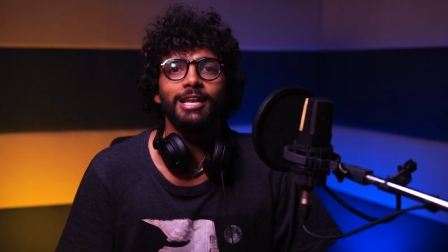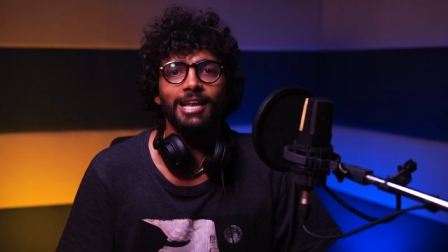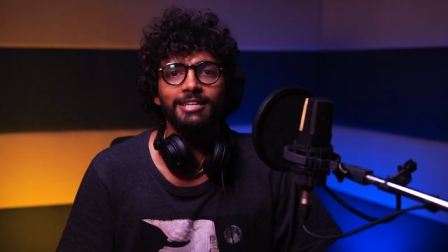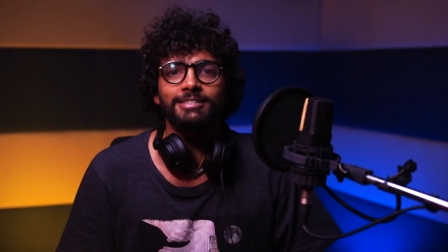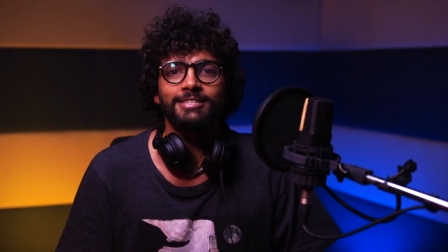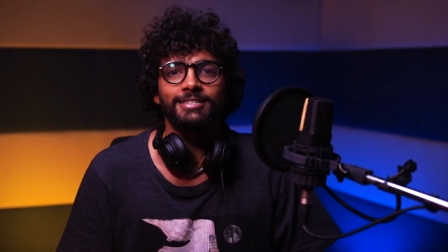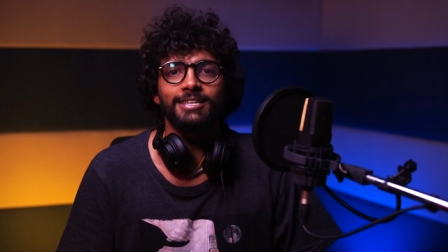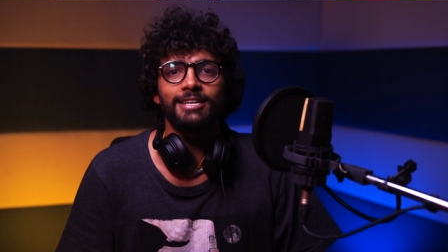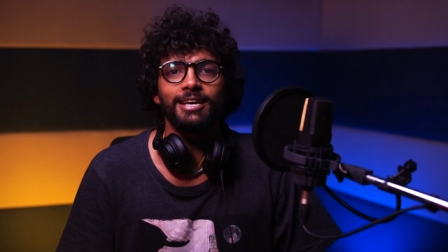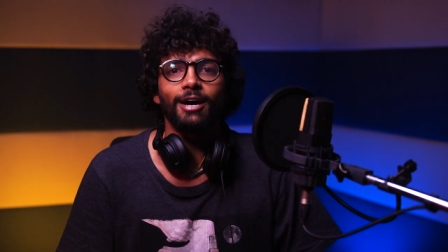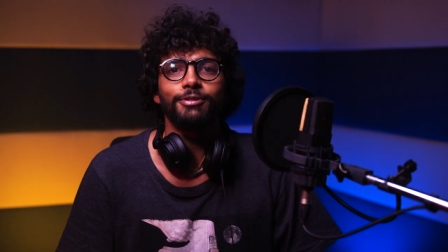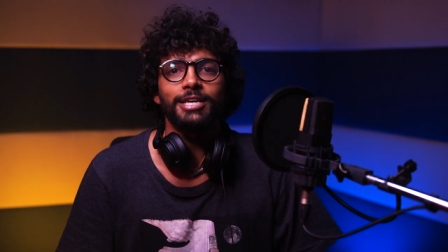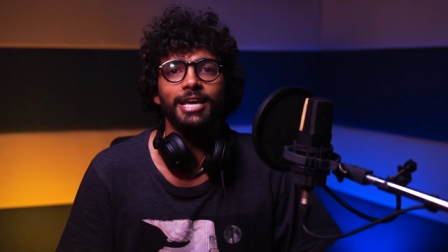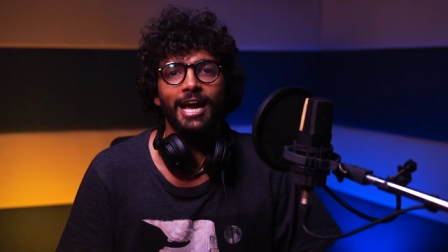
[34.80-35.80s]
Let's see
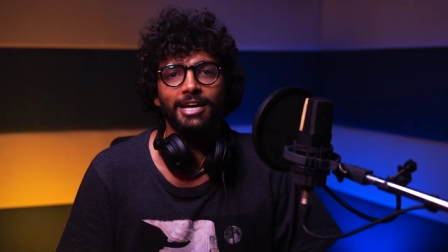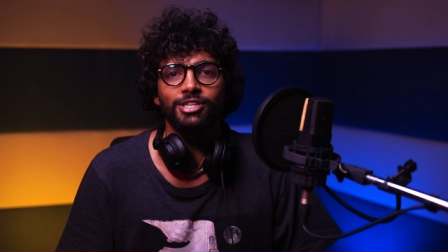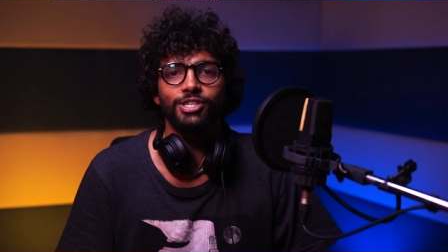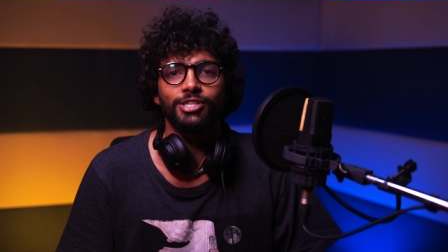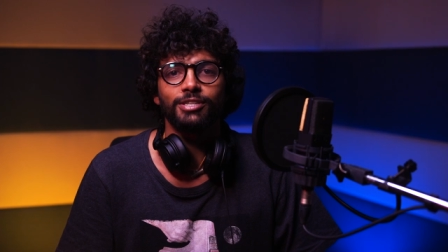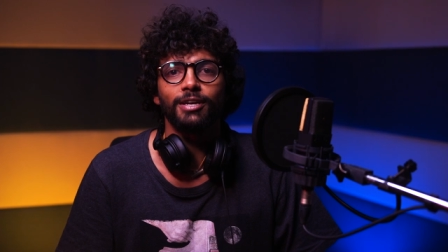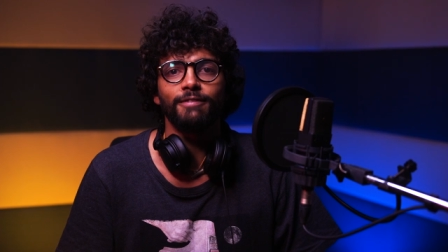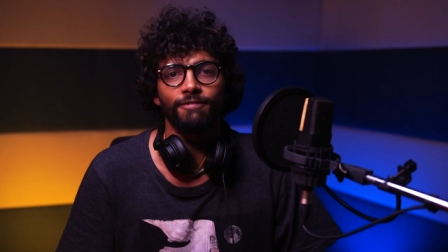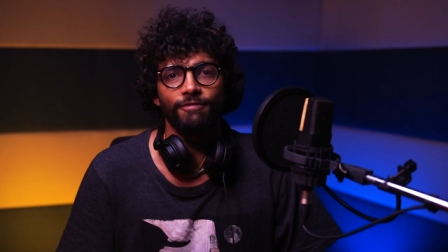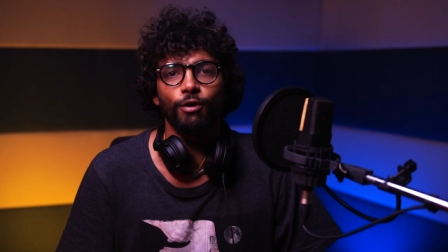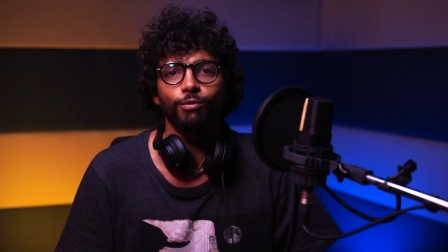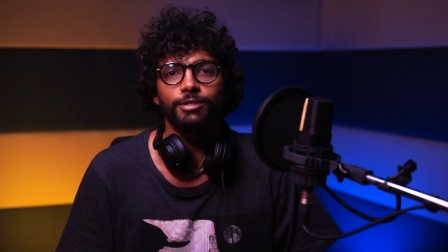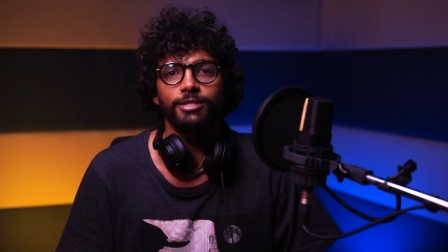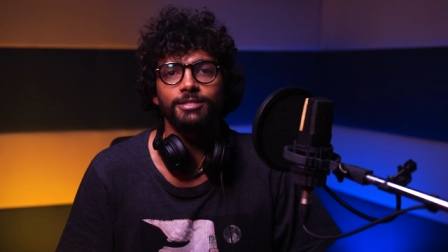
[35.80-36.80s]
how the action
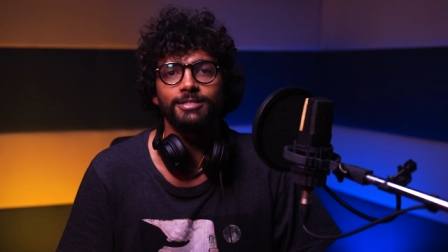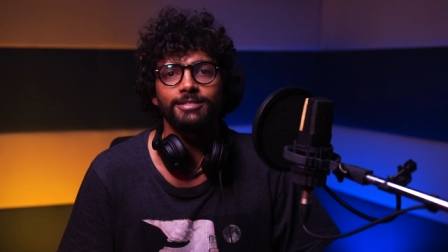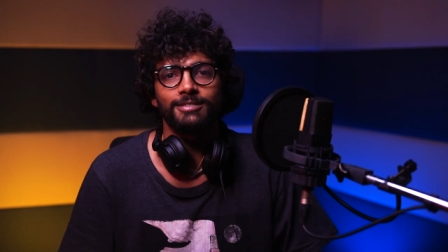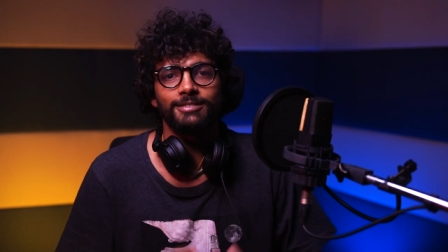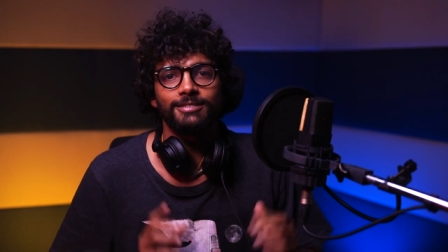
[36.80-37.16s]
unfolded.